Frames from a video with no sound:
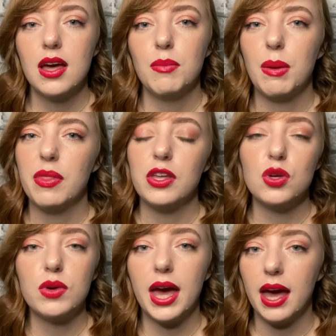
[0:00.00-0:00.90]
maybe that
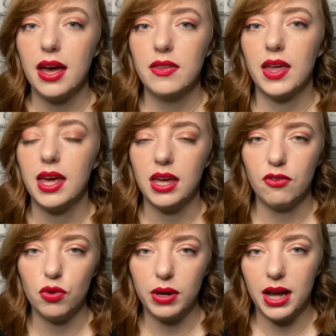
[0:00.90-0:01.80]
you can't, they can
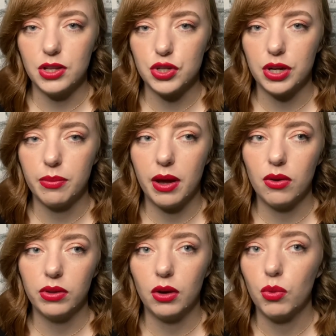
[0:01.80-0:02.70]
give you an answer
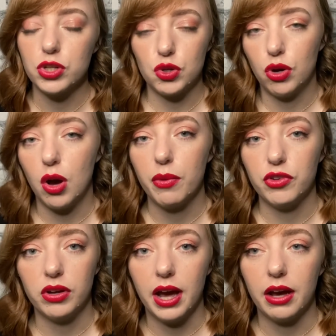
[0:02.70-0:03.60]
about like what's going on with
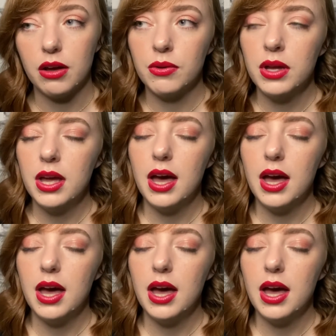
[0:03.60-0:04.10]
your gecko.